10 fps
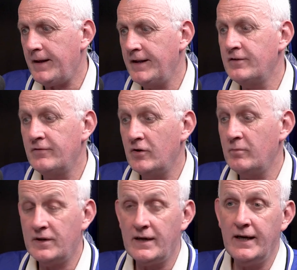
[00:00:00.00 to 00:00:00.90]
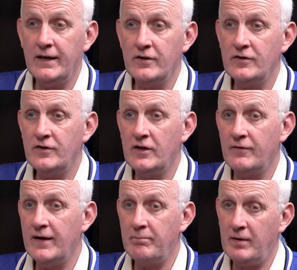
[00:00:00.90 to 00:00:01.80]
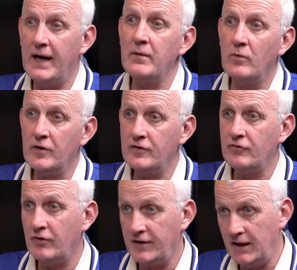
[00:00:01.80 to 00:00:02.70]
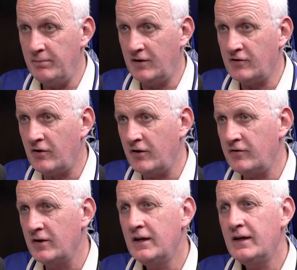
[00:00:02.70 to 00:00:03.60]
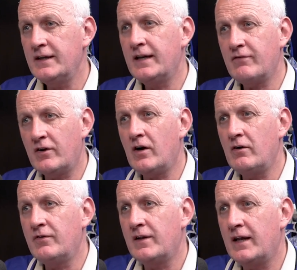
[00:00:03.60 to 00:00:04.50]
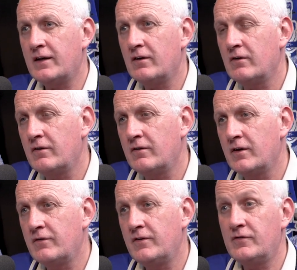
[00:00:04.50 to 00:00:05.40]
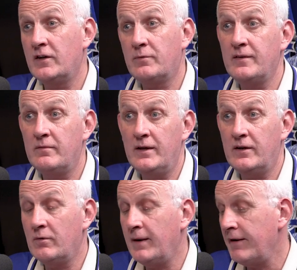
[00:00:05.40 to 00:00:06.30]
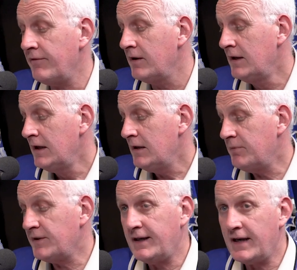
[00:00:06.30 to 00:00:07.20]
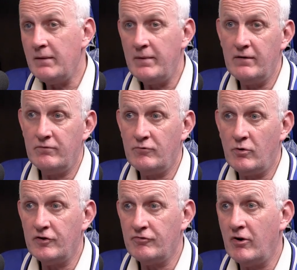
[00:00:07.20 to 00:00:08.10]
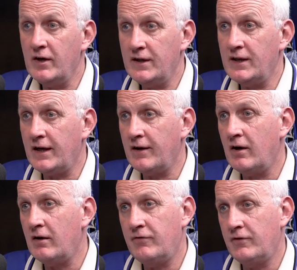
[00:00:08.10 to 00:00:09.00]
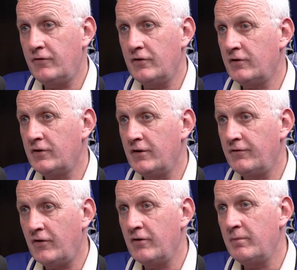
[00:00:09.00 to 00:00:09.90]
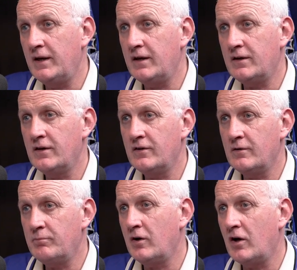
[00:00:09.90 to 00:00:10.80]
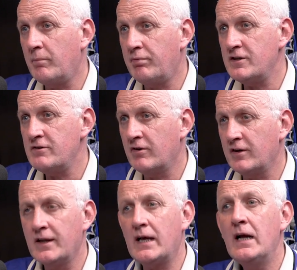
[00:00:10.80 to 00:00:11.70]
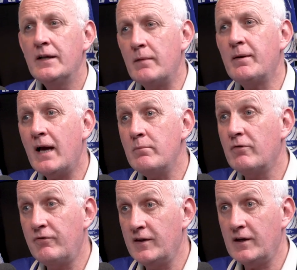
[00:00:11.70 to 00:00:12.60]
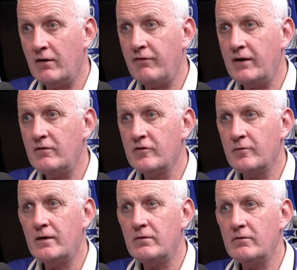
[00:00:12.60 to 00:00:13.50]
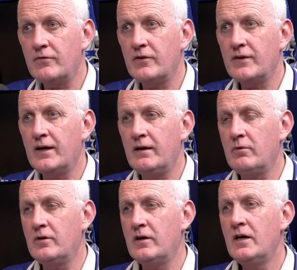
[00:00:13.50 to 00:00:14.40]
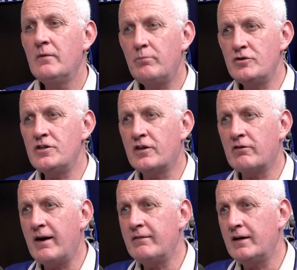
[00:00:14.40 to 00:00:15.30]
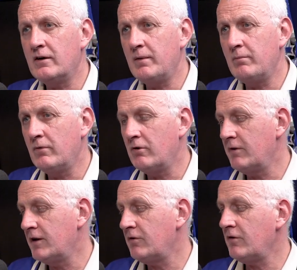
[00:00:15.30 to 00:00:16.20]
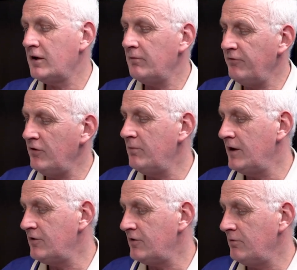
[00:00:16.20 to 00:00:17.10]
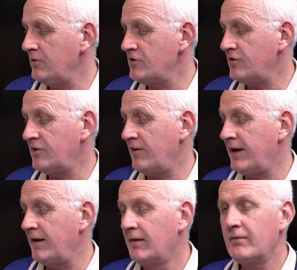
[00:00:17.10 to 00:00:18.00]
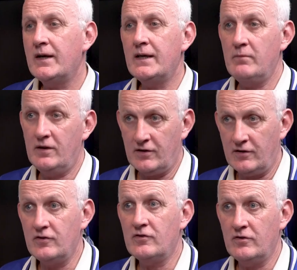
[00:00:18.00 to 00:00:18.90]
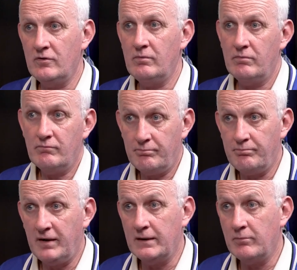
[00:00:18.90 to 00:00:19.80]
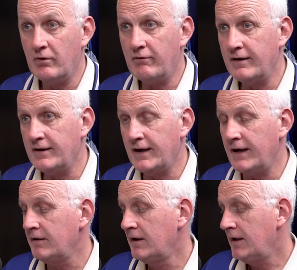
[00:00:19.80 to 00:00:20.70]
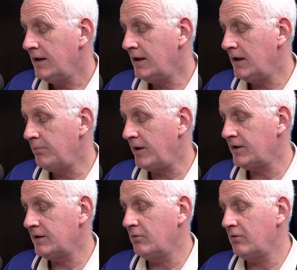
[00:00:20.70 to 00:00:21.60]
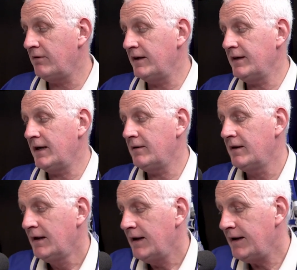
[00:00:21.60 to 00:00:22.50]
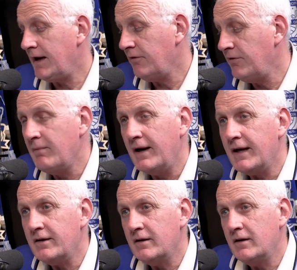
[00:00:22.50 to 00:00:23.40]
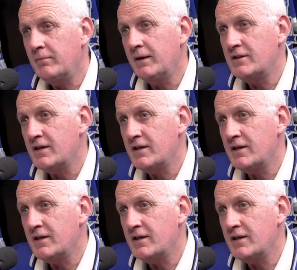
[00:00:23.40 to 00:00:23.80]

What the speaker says: interview was saying that, their plan was to try and keep it tight and then have a go for the last 15, 20 minutes or whatever. But they came out quite strong in the second half for the first 5 minutes and put a lot of pressure on us. And they became more physical, I felt, as well, that they were pushing us around a little bit more. And it took us a few minutes just to adjust to that. And then we started to ping the ball around again and pass the ball around again. Alfie May had a big